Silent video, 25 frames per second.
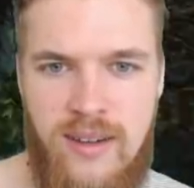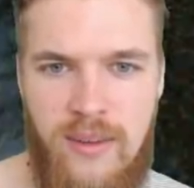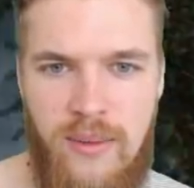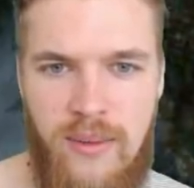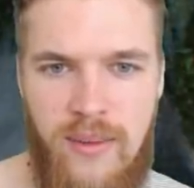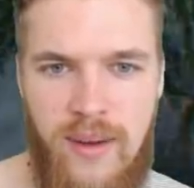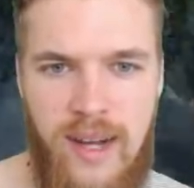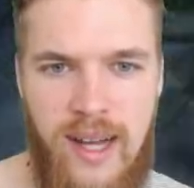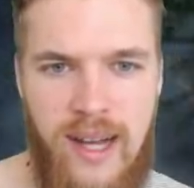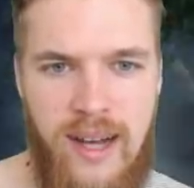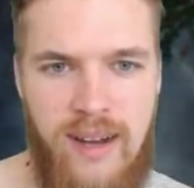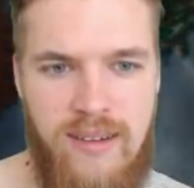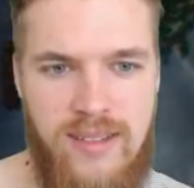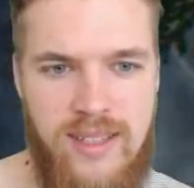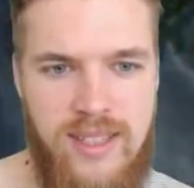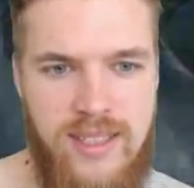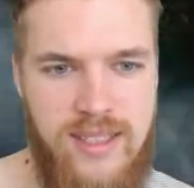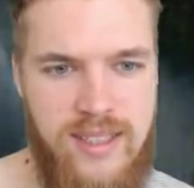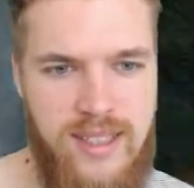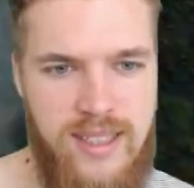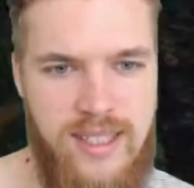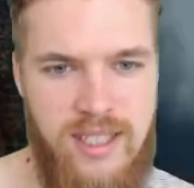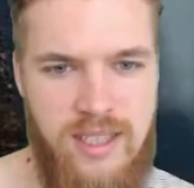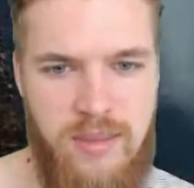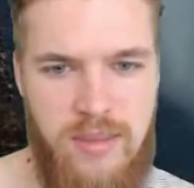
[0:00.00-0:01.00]
Wow,
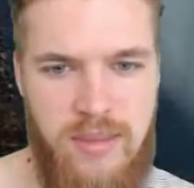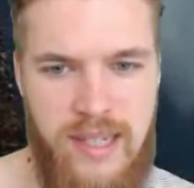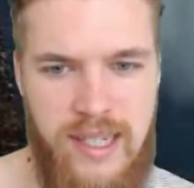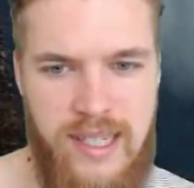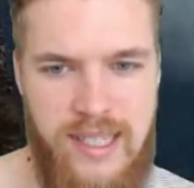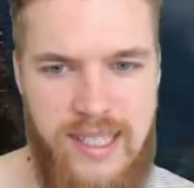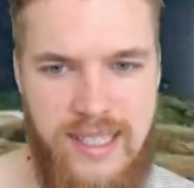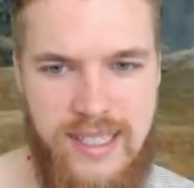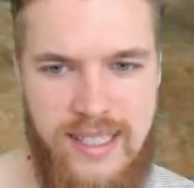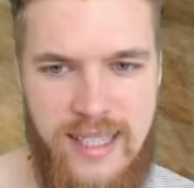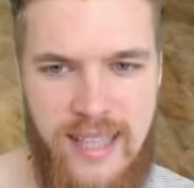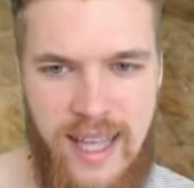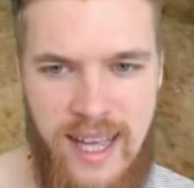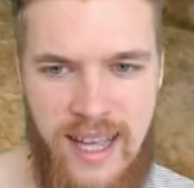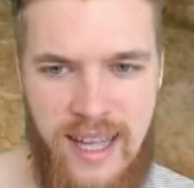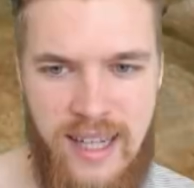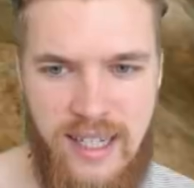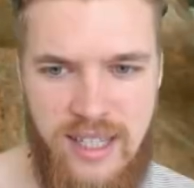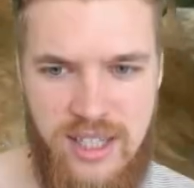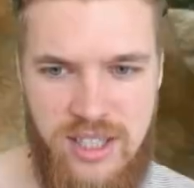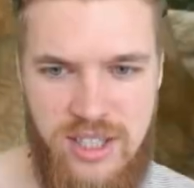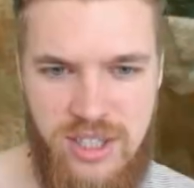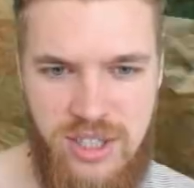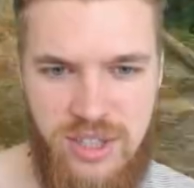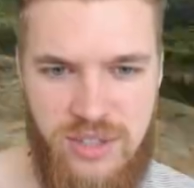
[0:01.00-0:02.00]
it's, it's completely dead.
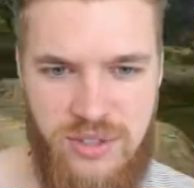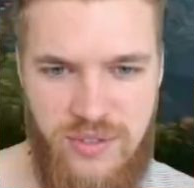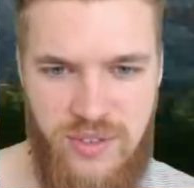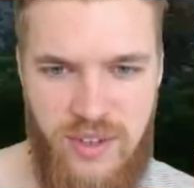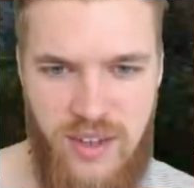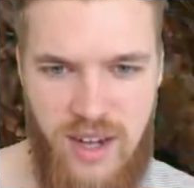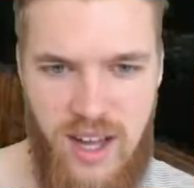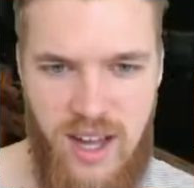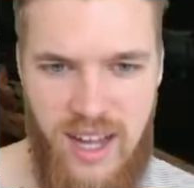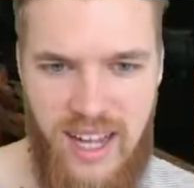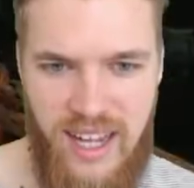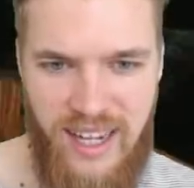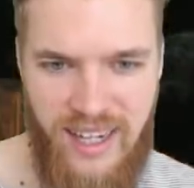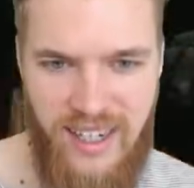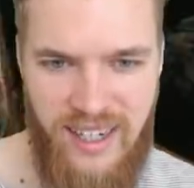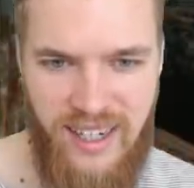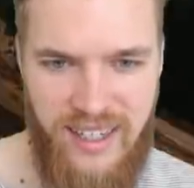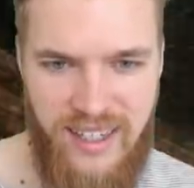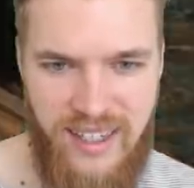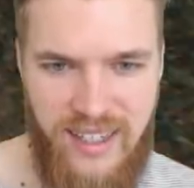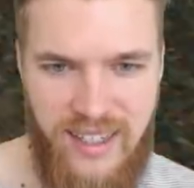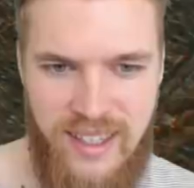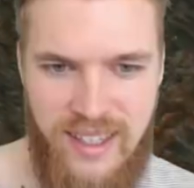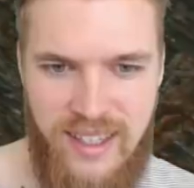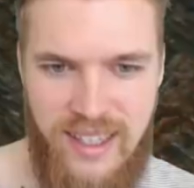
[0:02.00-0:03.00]
It's just flying.
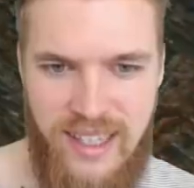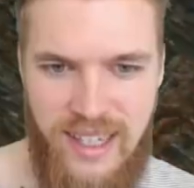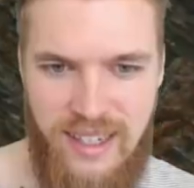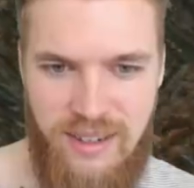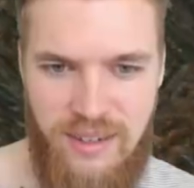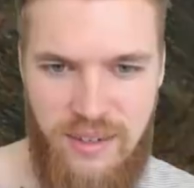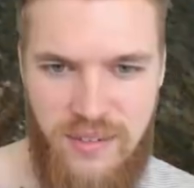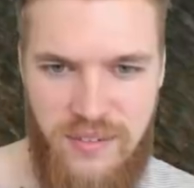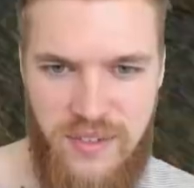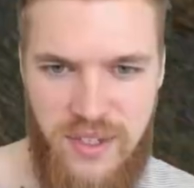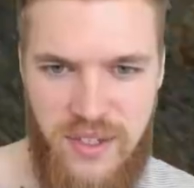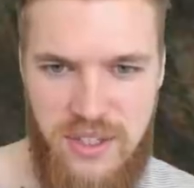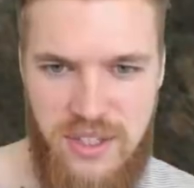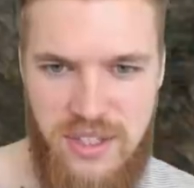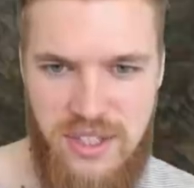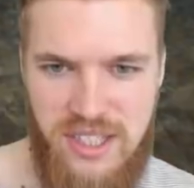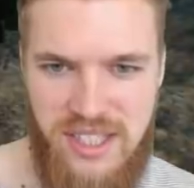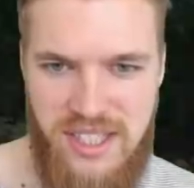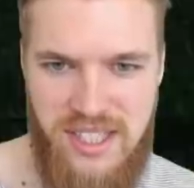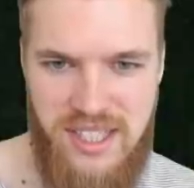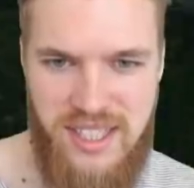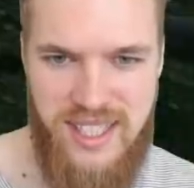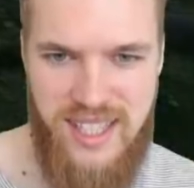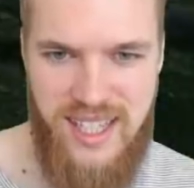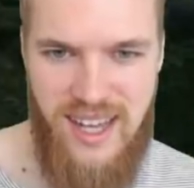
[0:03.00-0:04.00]
It refuses
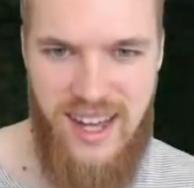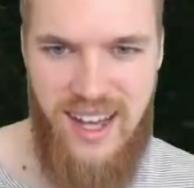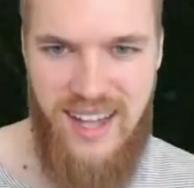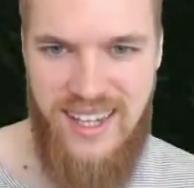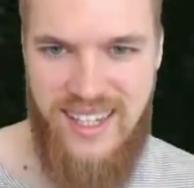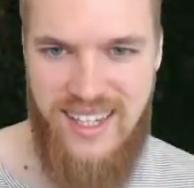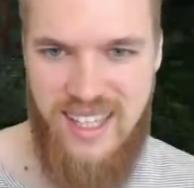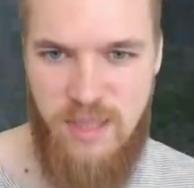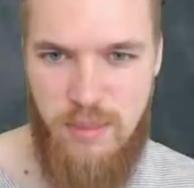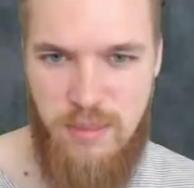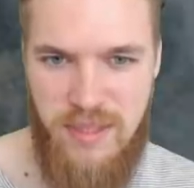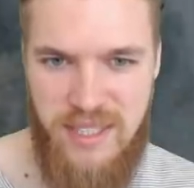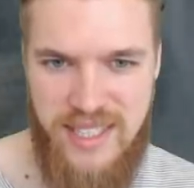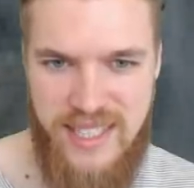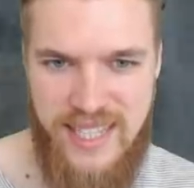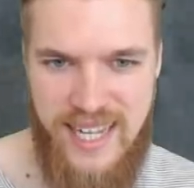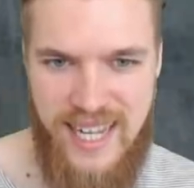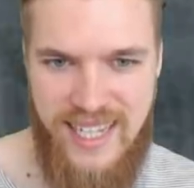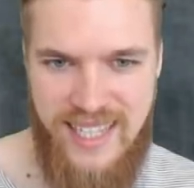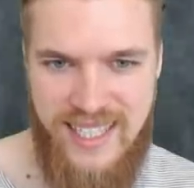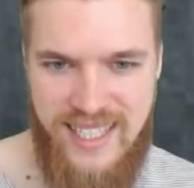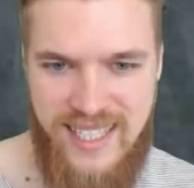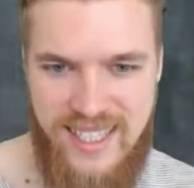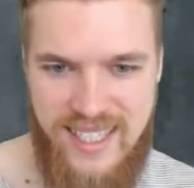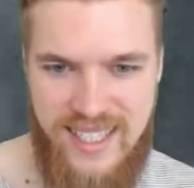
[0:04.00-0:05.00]
to die. It's
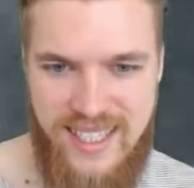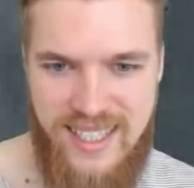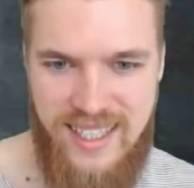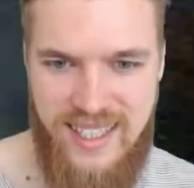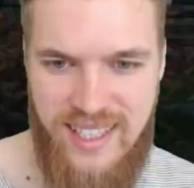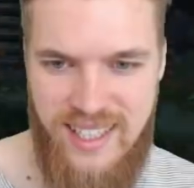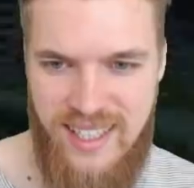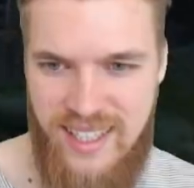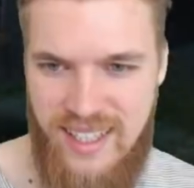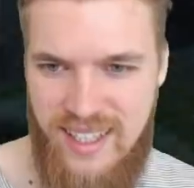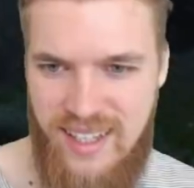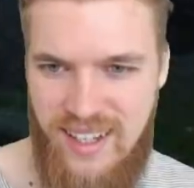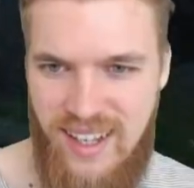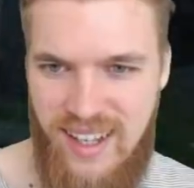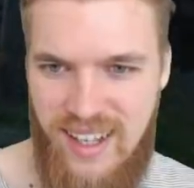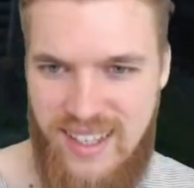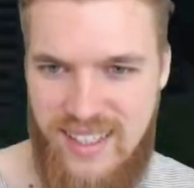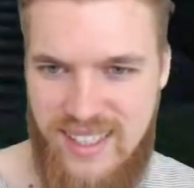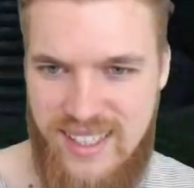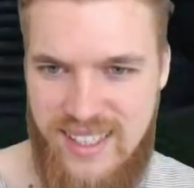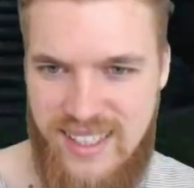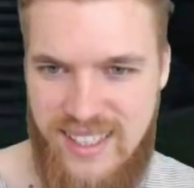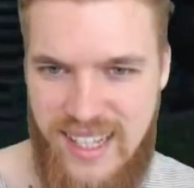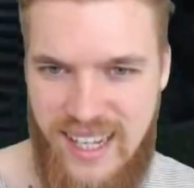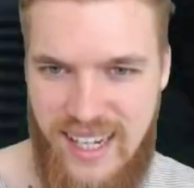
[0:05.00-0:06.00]
possessed. Like
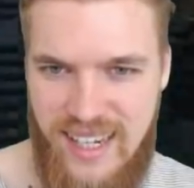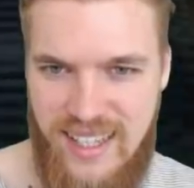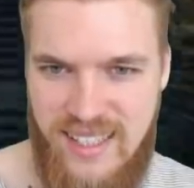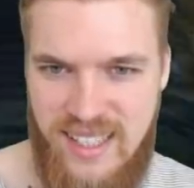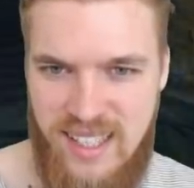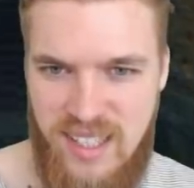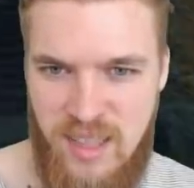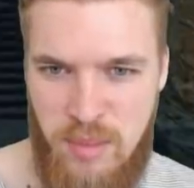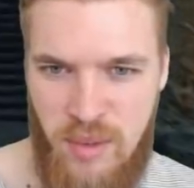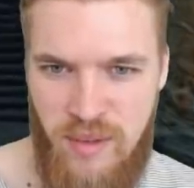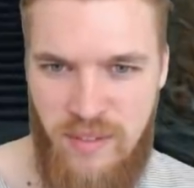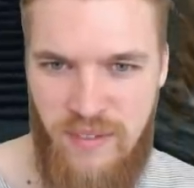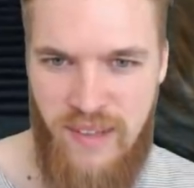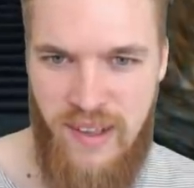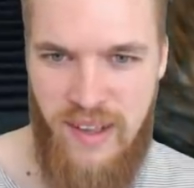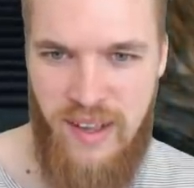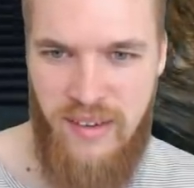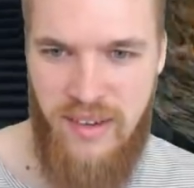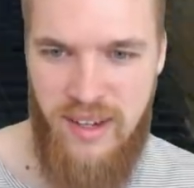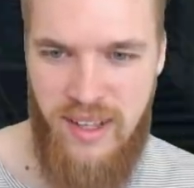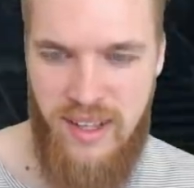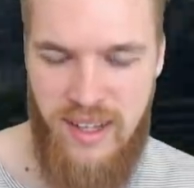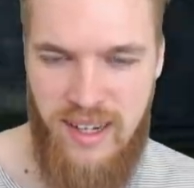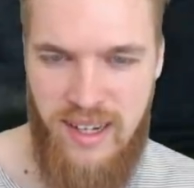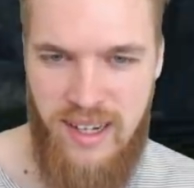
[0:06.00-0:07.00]
the skeleton we
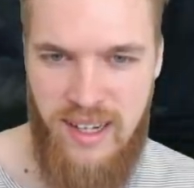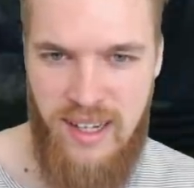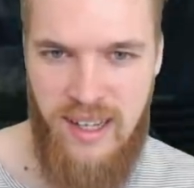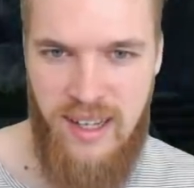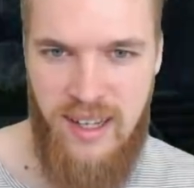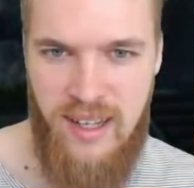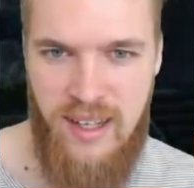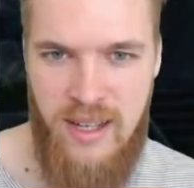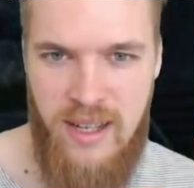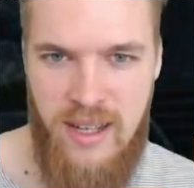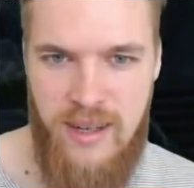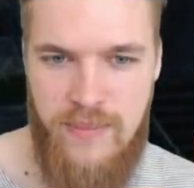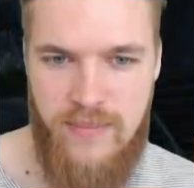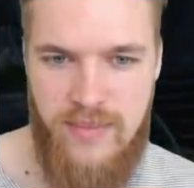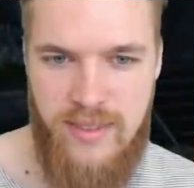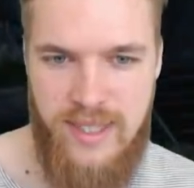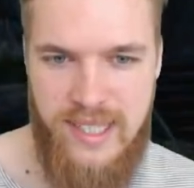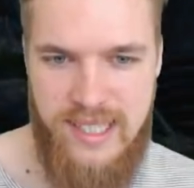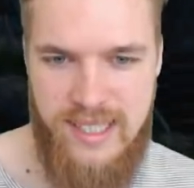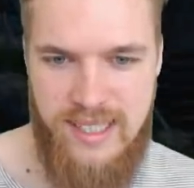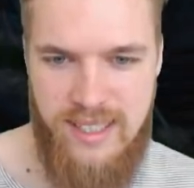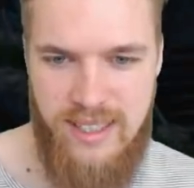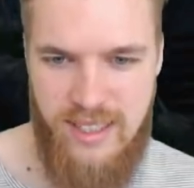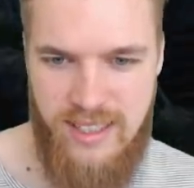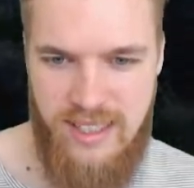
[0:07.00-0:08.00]
found earlier.
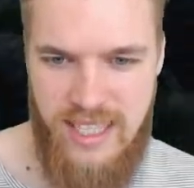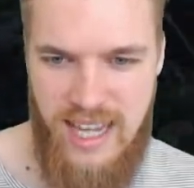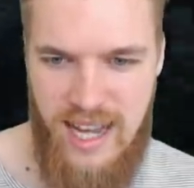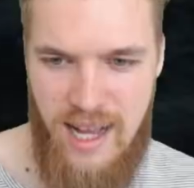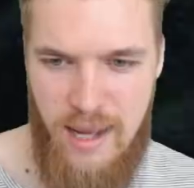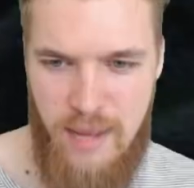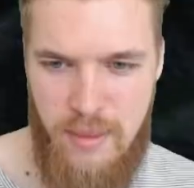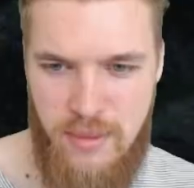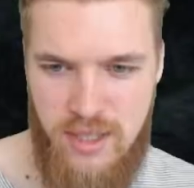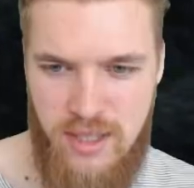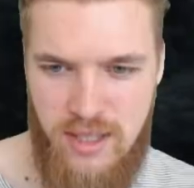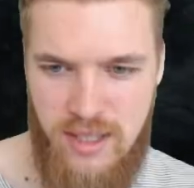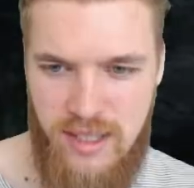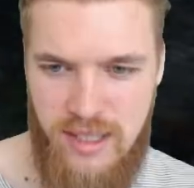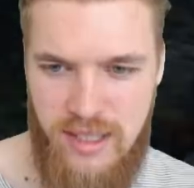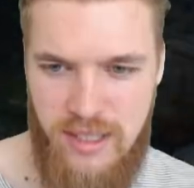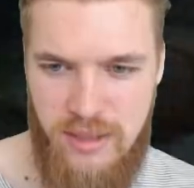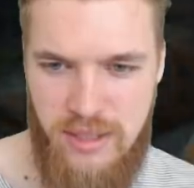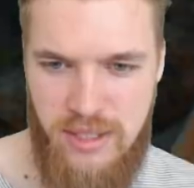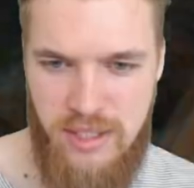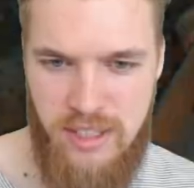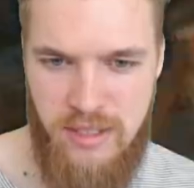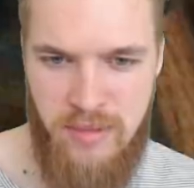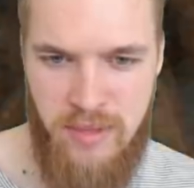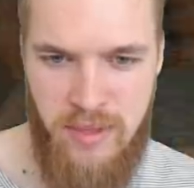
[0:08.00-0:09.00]
This looked absolutely
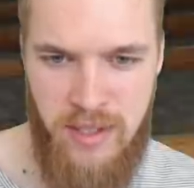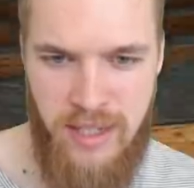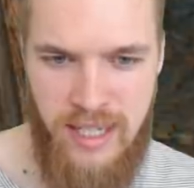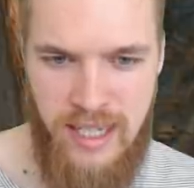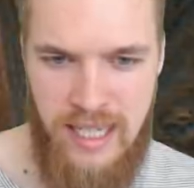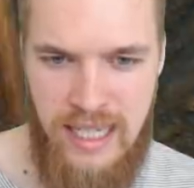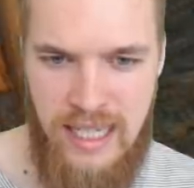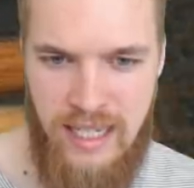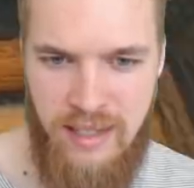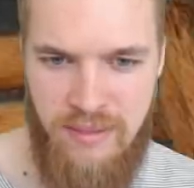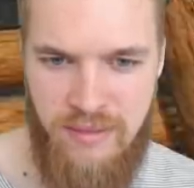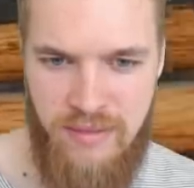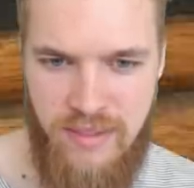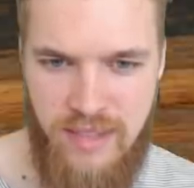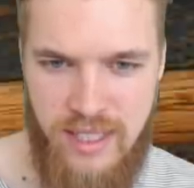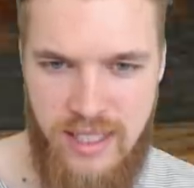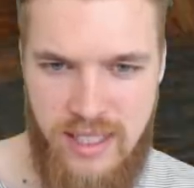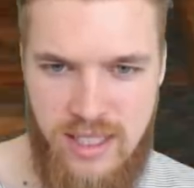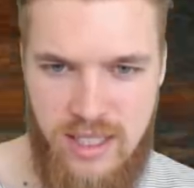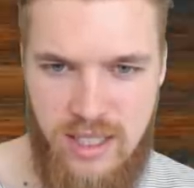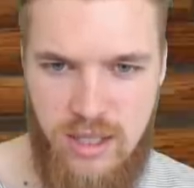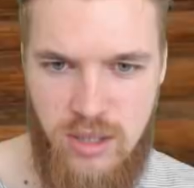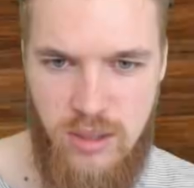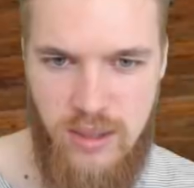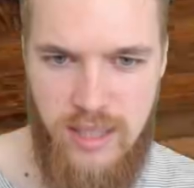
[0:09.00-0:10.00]
awesome. I love
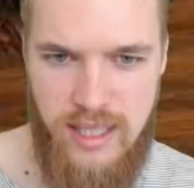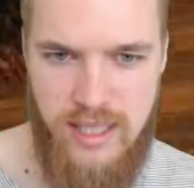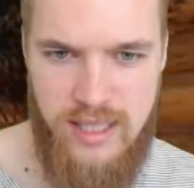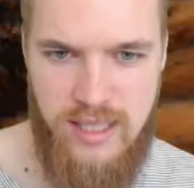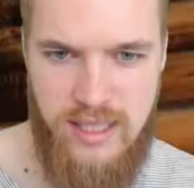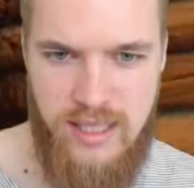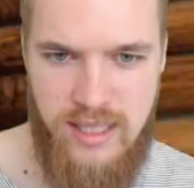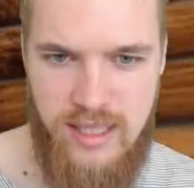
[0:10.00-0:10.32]
this quest.